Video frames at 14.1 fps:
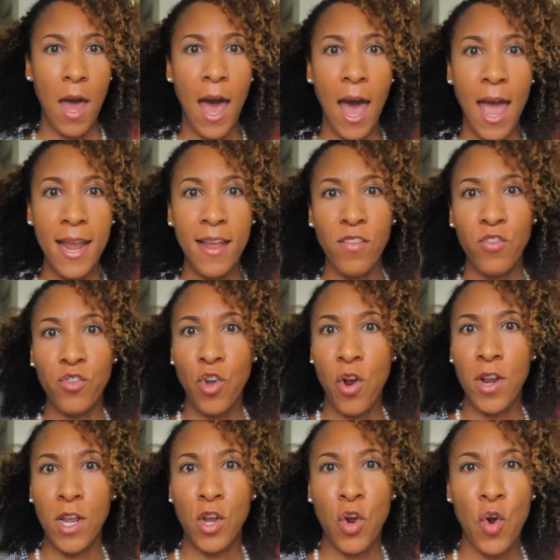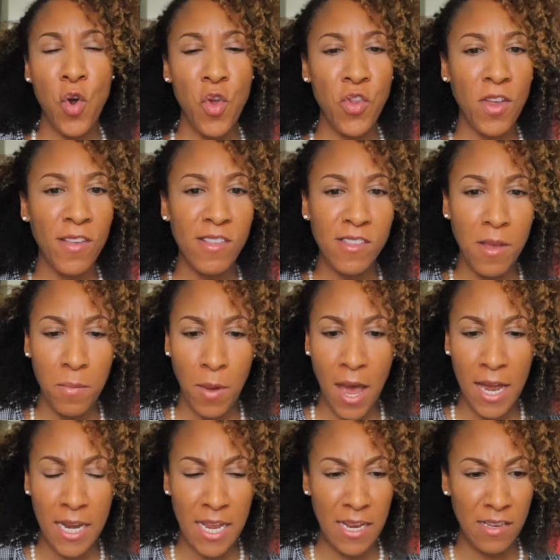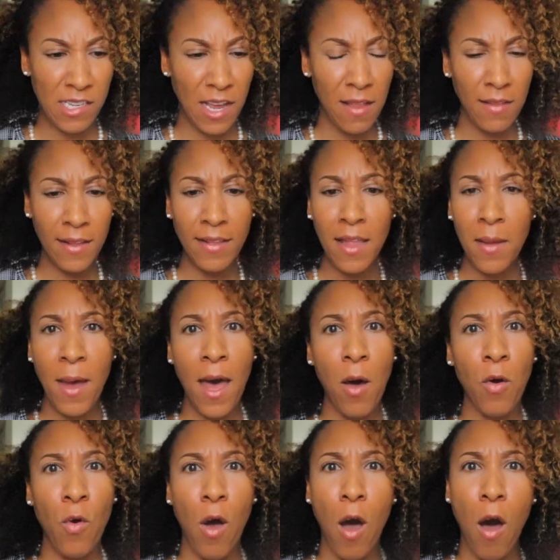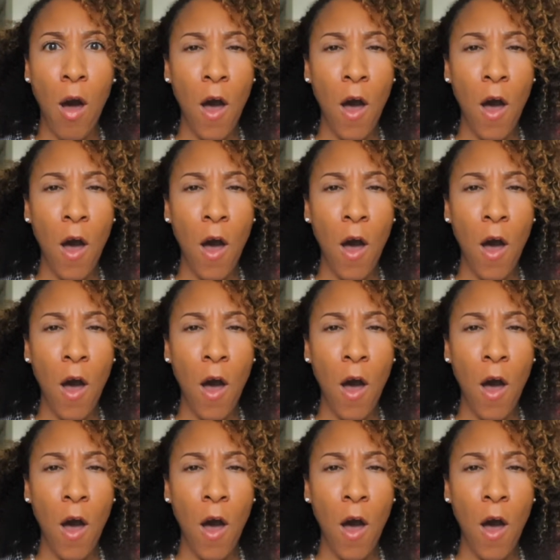I can start encouraging somebody and telling them how